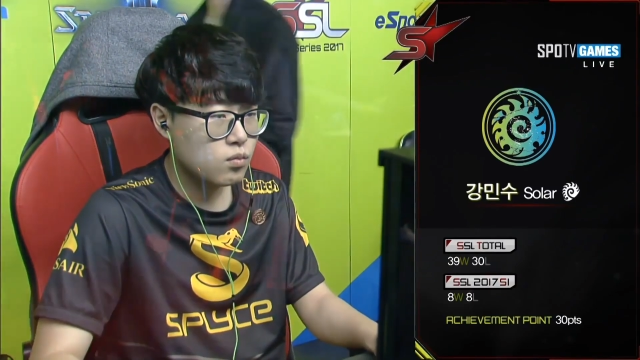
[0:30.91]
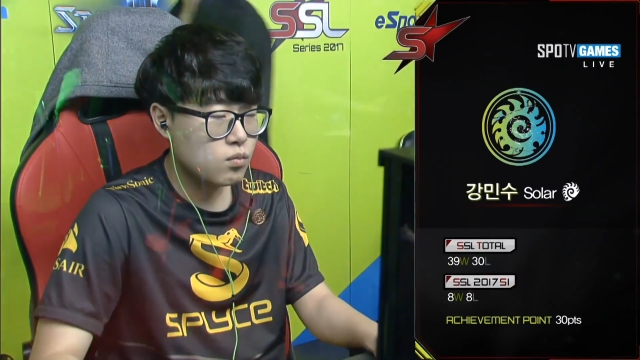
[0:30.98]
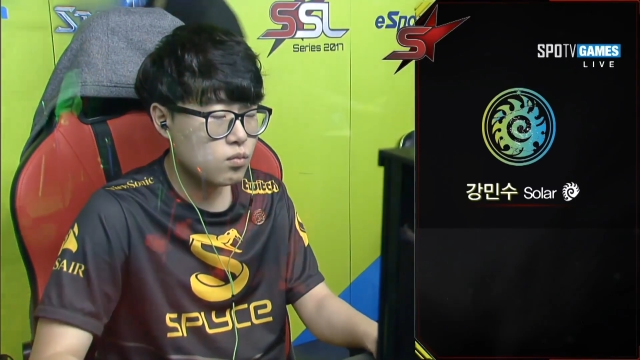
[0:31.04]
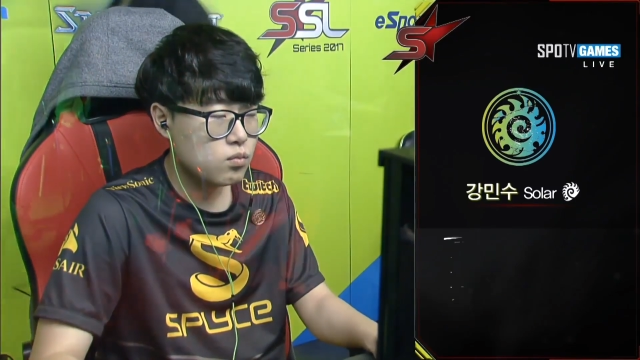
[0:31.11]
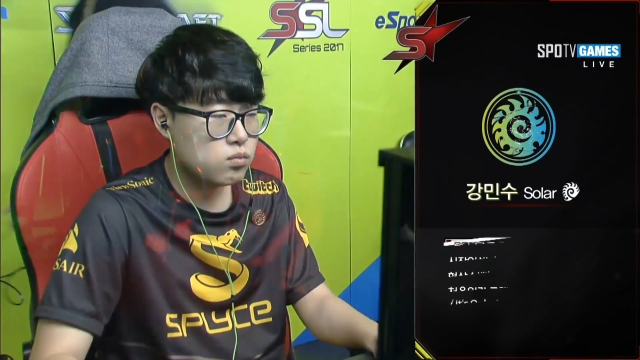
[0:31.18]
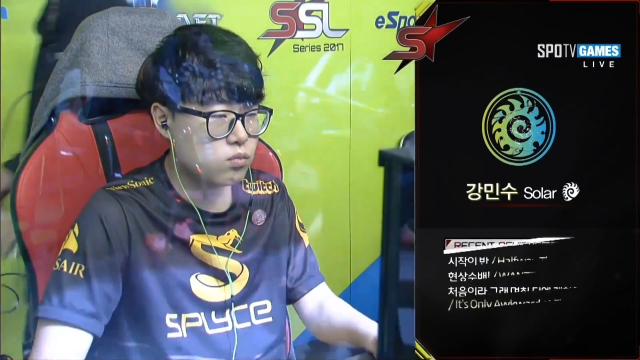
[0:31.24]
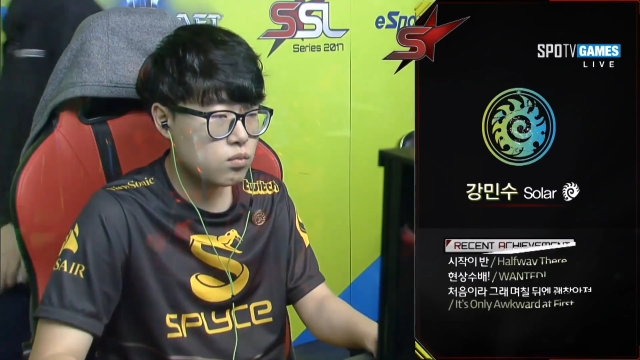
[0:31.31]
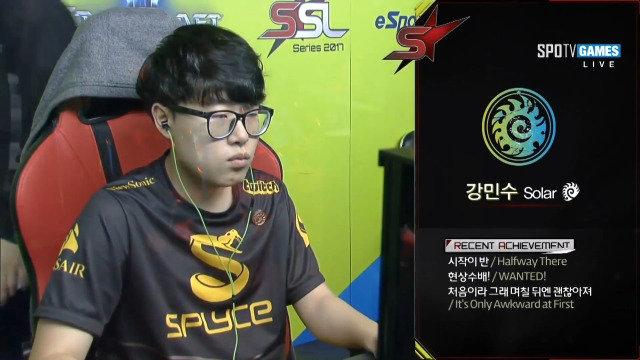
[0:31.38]
he
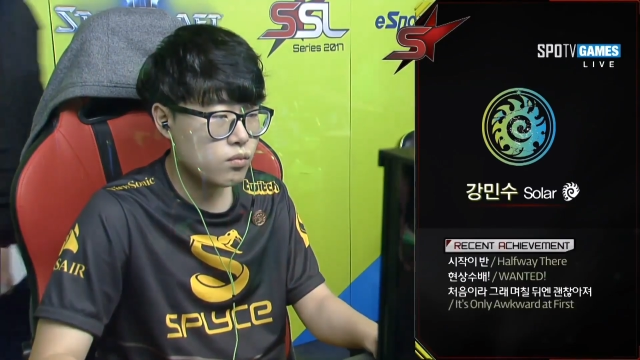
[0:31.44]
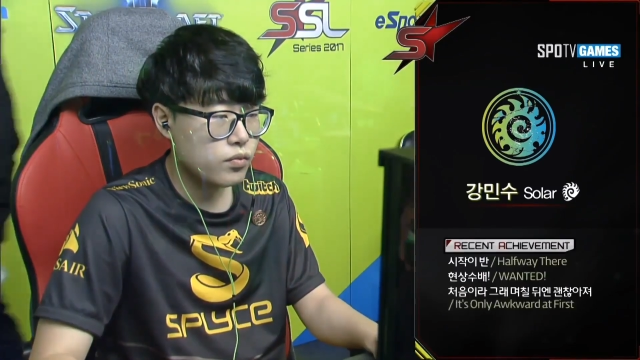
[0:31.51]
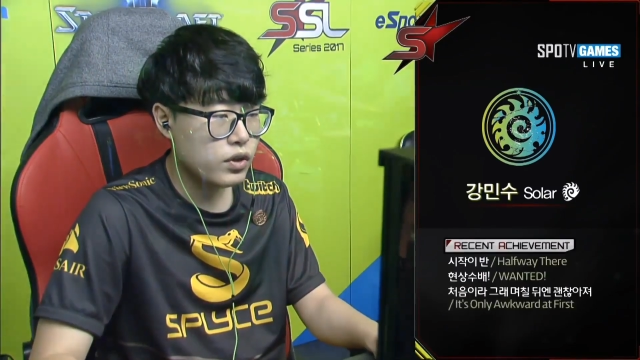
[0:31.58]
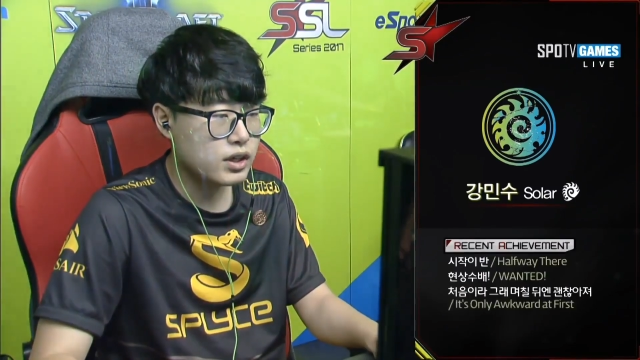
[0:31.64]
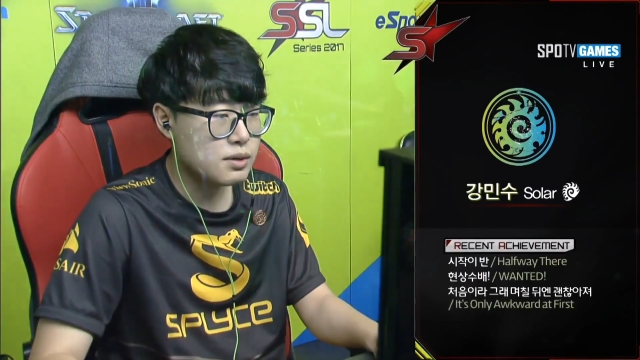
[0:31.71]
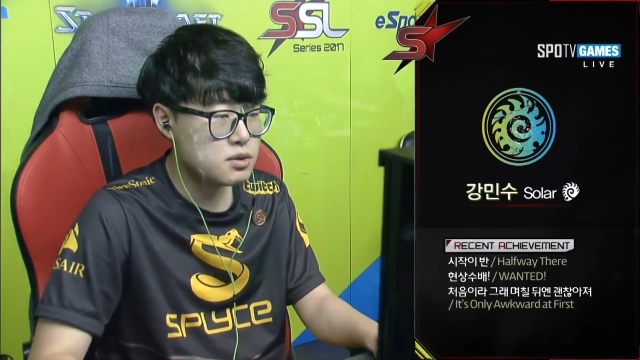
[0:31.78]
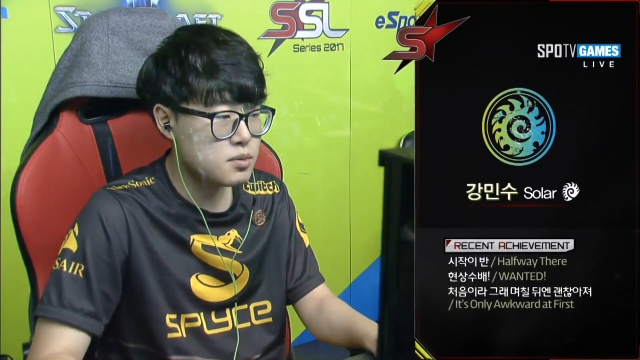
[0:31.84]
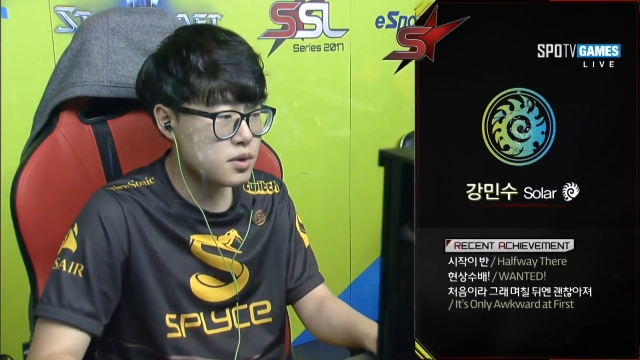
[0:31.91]
was
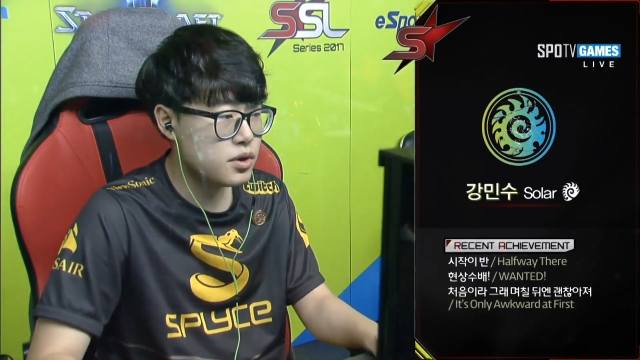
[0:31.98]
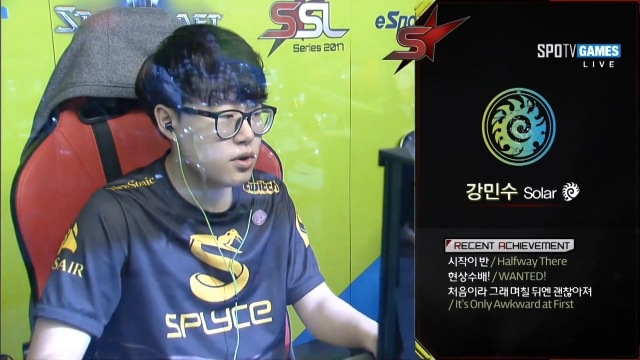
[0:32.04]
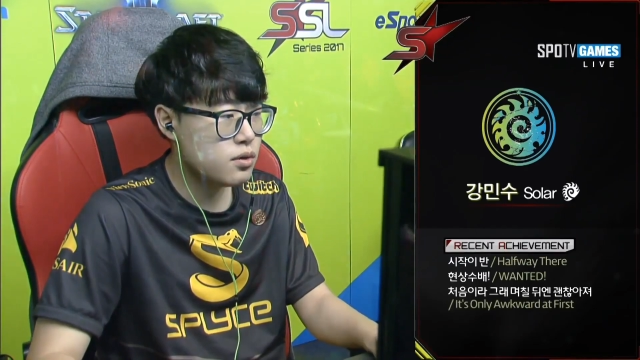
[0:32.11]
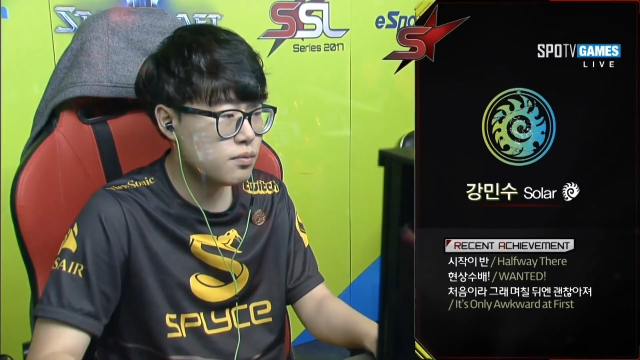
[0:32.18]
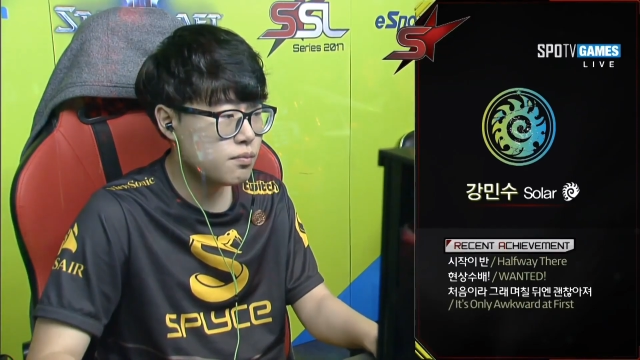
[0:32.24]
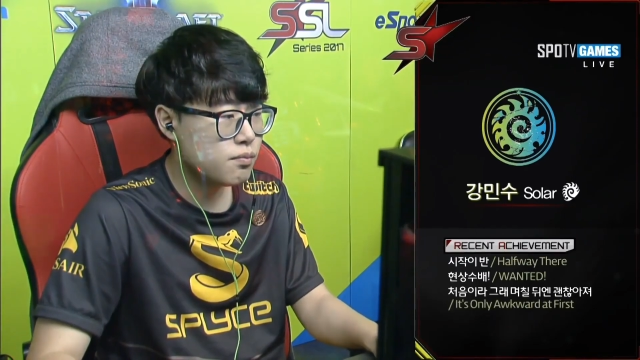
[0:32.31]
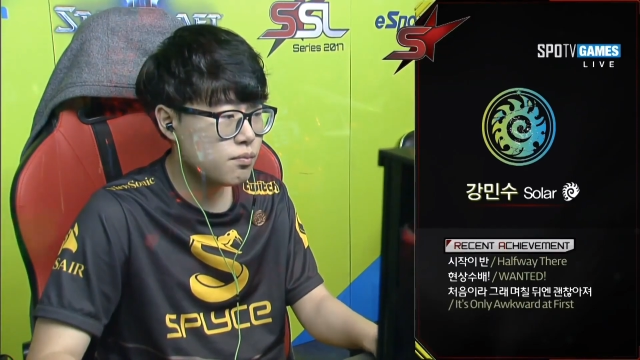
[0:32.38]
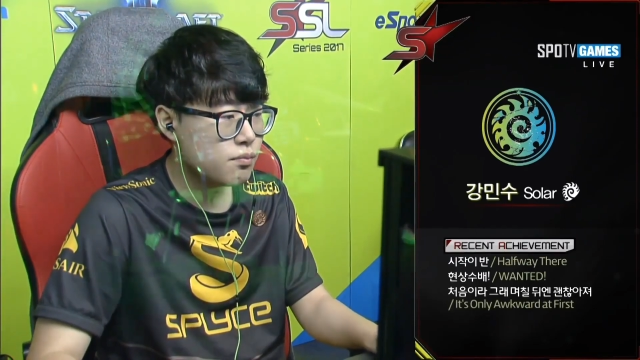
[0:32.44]
you know, basically
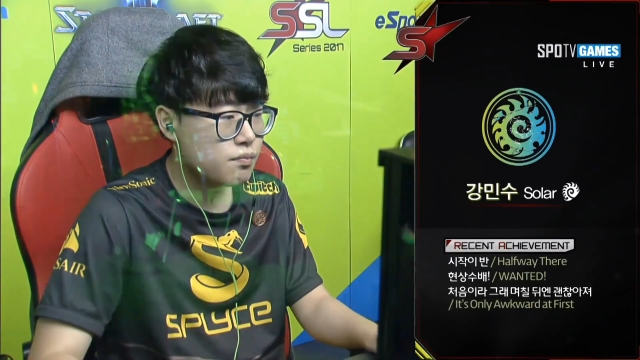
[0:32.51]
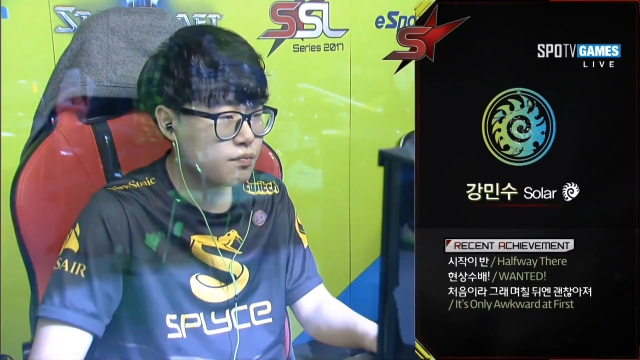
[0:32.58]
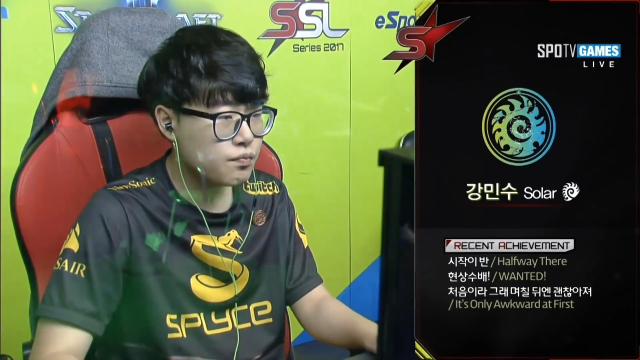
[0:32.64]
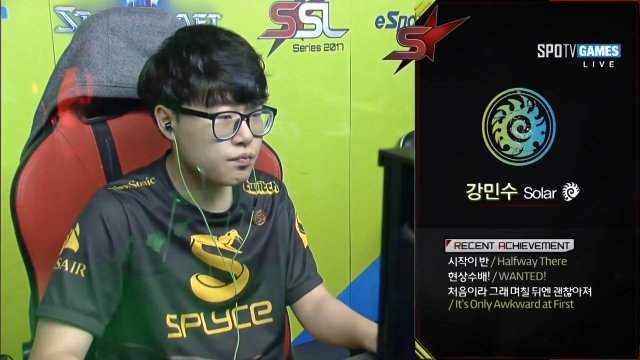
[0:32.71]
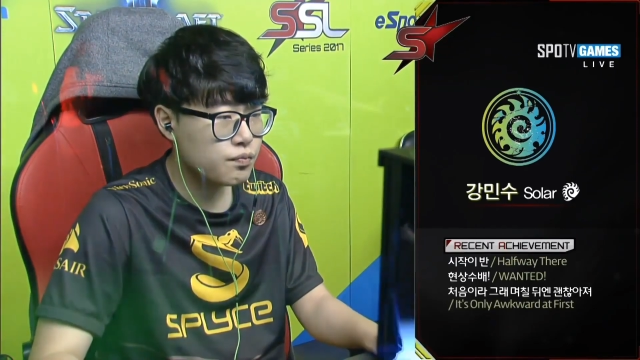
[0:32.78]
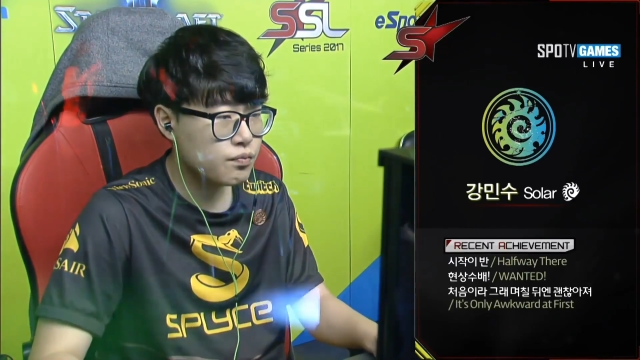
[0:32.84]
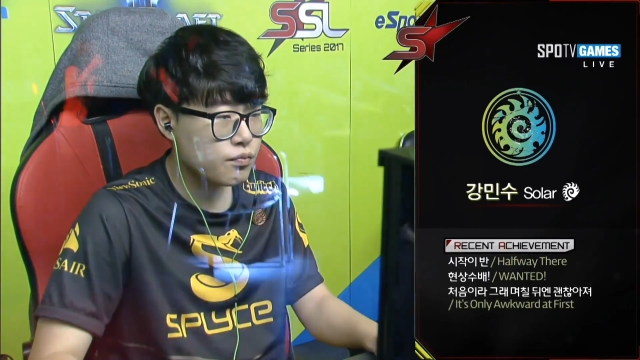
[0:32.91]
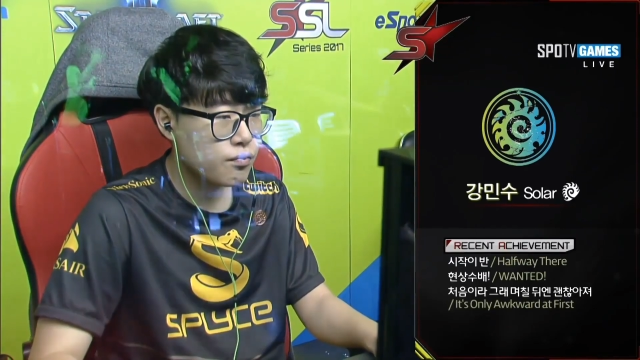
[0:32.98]
called
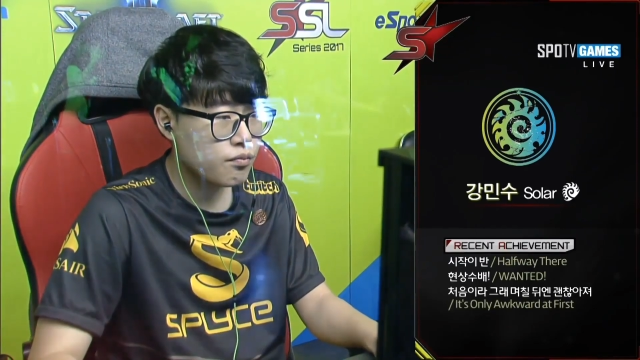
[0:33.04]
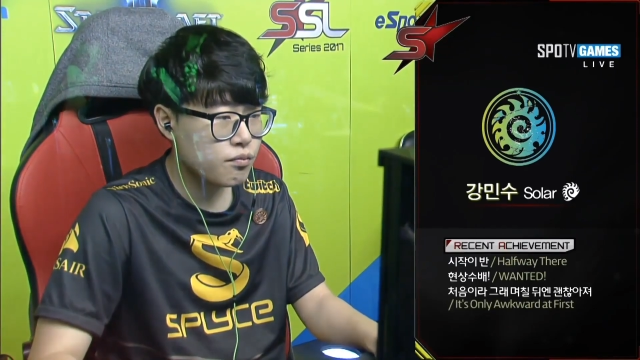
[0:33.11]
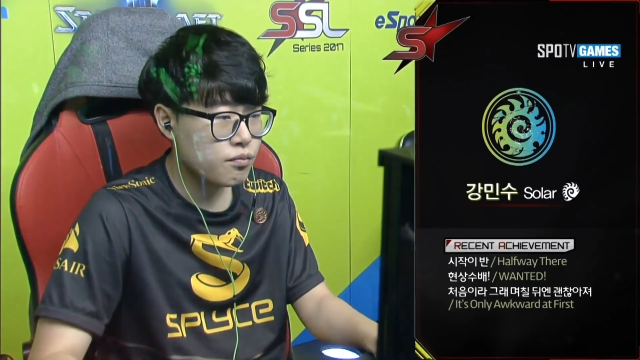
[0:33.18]
the